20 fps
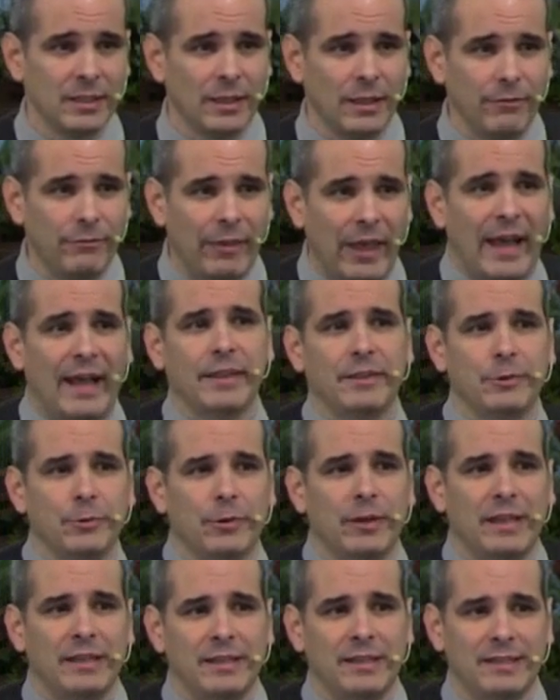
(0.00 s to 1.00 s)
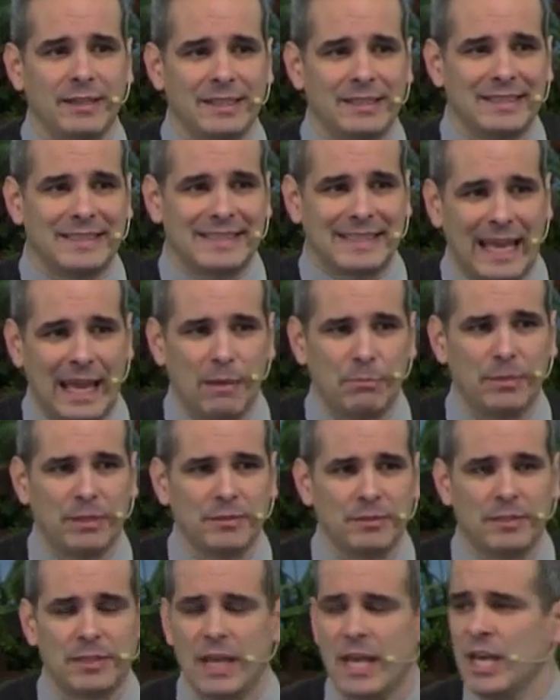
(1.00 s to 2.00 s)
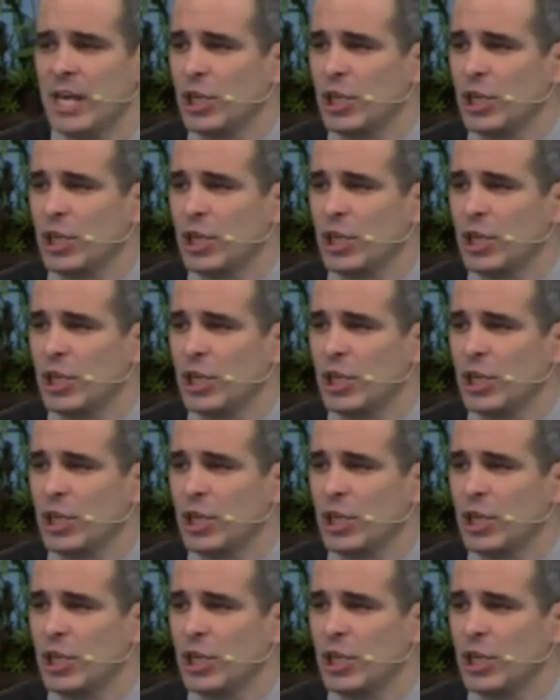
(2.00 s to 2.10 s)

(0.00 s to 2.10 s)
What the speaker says: evaluated, examined